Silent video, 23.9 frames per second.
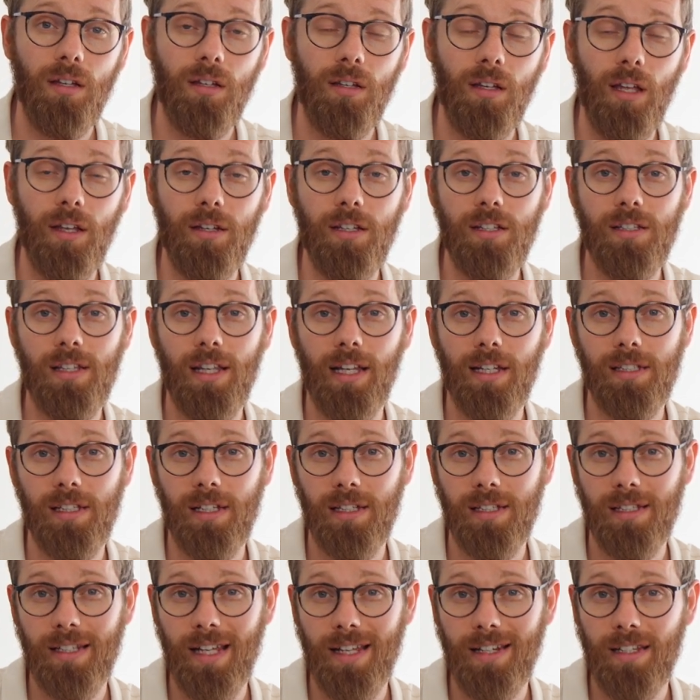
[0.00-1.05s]

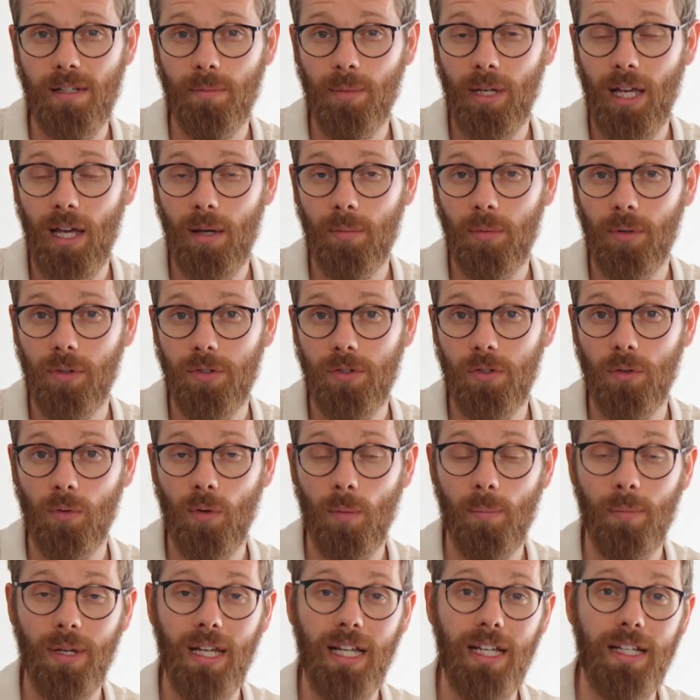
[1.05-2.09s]
Non-dyslexics tend to be able to
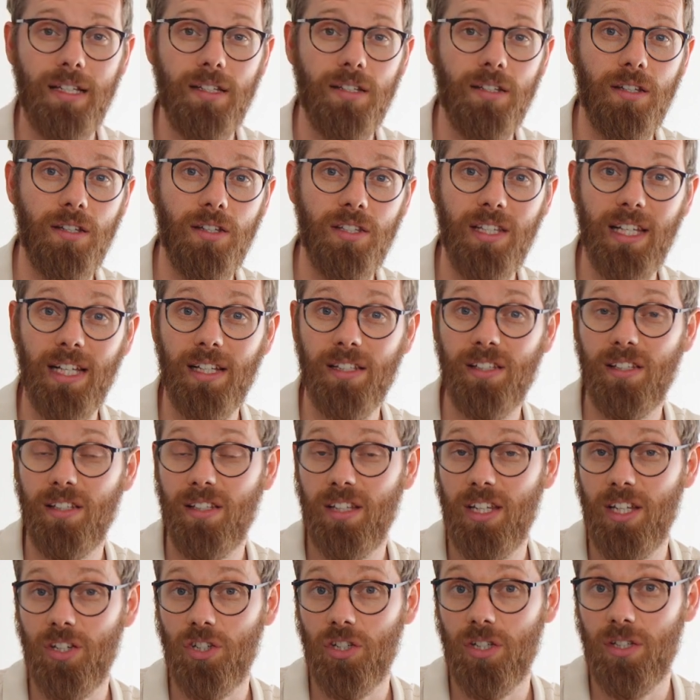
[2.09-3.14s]
repeat 6
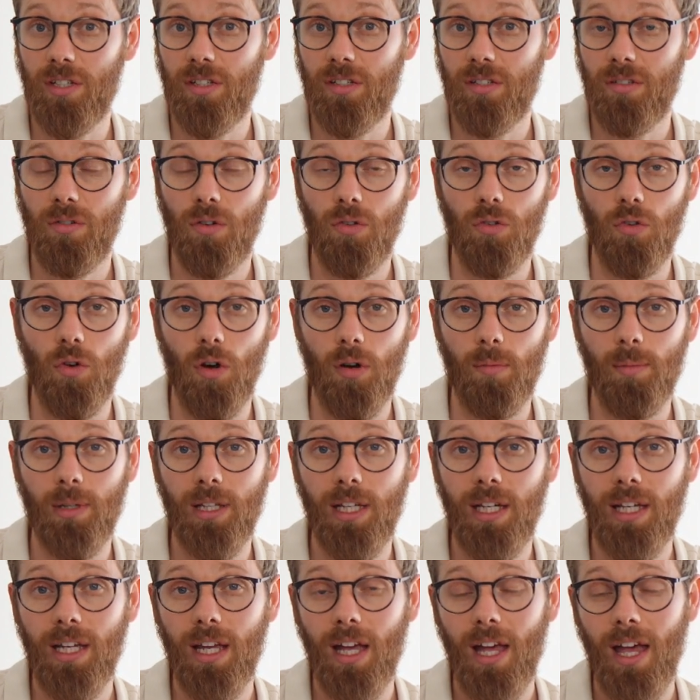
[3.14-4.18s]
digits
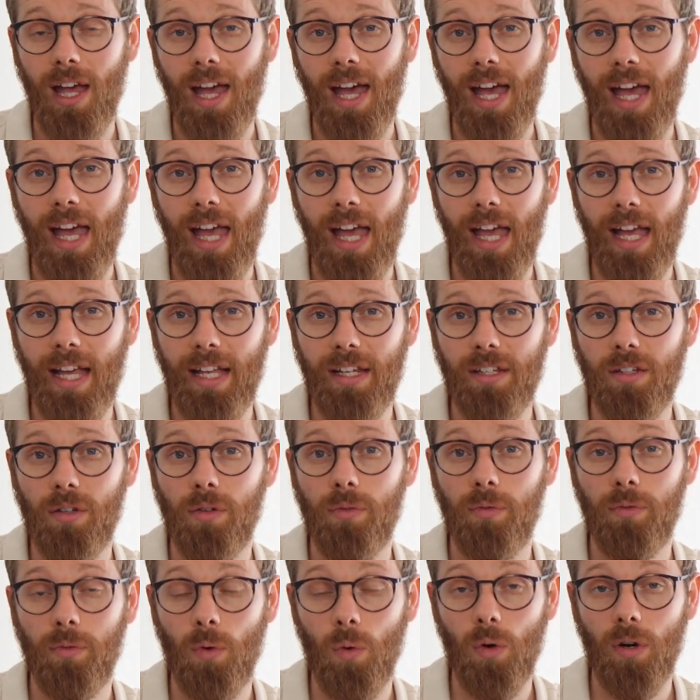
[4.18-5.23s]
normally and
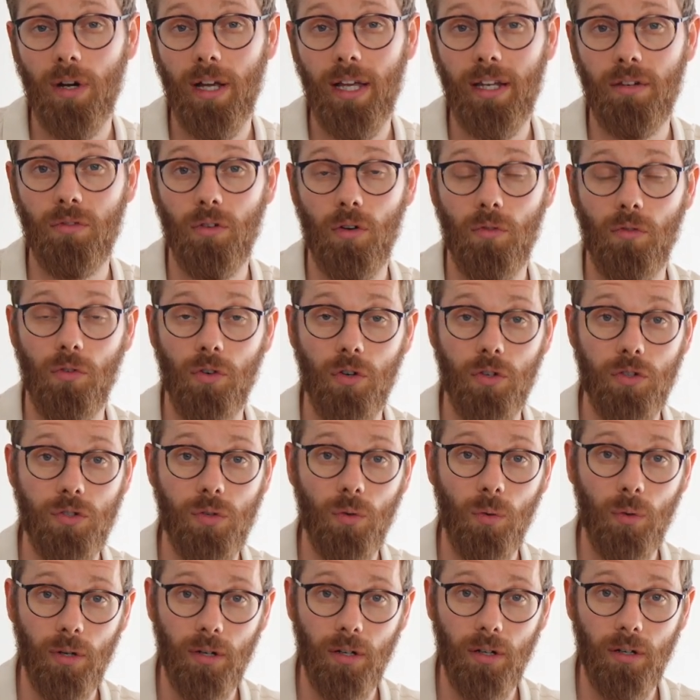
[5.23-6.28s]
4 in reverse
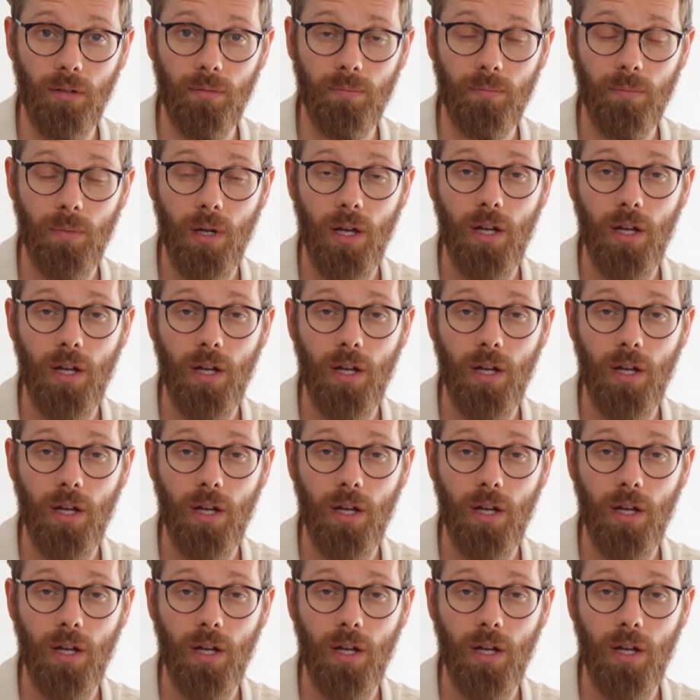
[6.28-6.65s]
order.